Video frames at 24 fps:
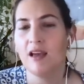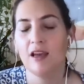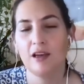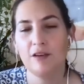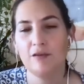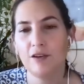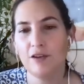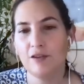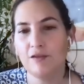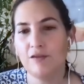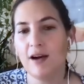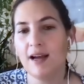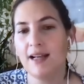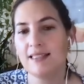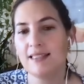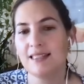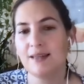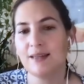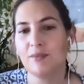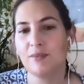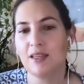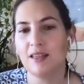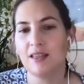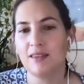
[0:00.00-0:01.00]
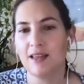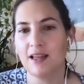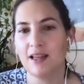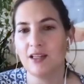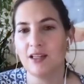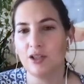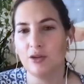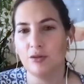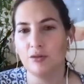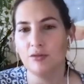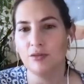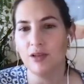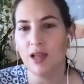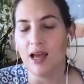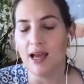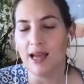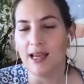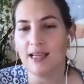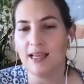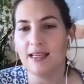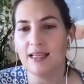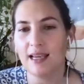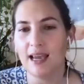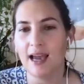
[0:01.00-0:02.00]
If you find something that you
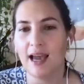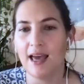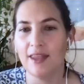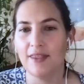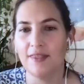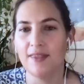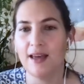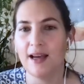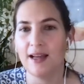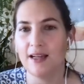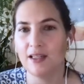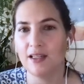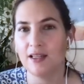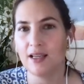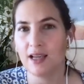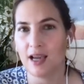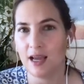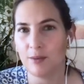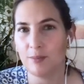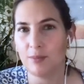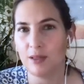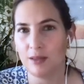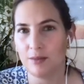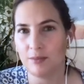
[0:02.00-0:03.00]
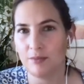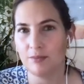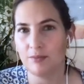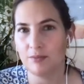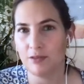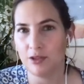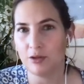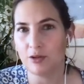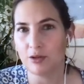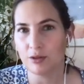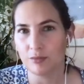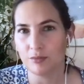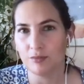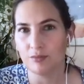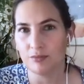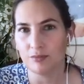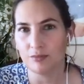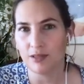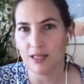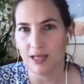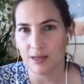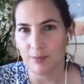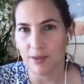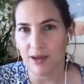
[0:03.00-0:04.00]
like and that you can
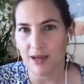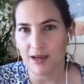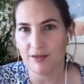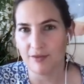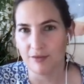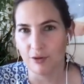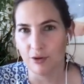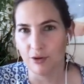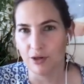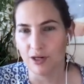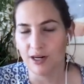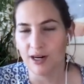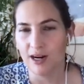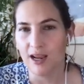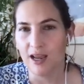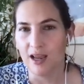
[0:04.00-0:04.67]
get paid for,